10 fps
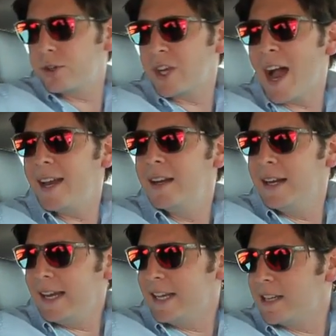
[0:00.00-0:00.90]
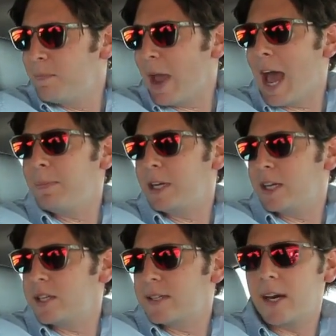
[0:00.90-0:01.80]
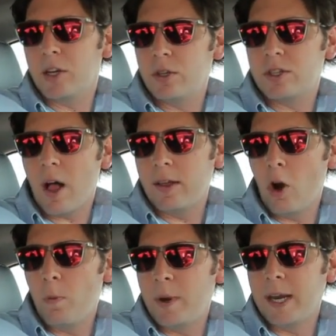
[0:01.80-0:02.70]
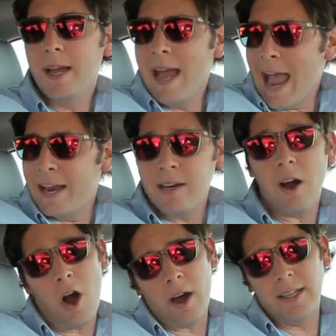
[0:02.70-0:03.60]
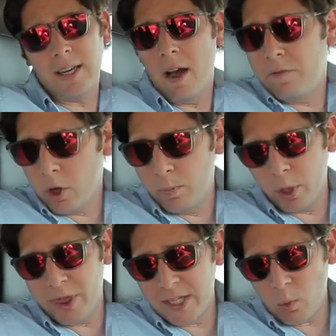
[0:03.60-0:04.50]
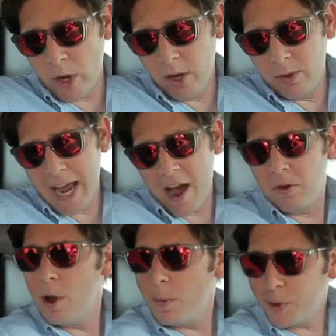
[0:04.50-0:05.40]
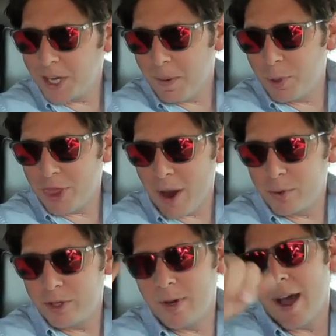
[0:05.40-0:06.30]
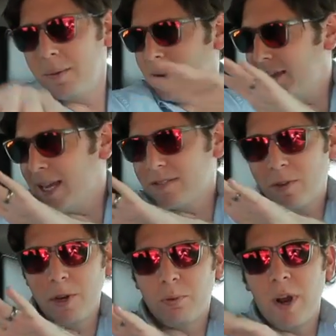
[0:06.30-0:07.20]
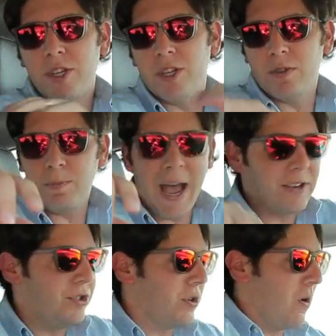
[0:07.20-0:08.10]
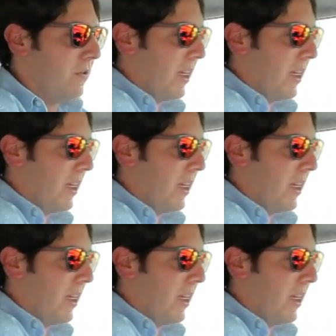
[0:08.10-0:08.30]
side isn't bad because it's got a good solid opening. And oddly enough, you can put this window down, but you can't put that window down. That's for your precious passenger over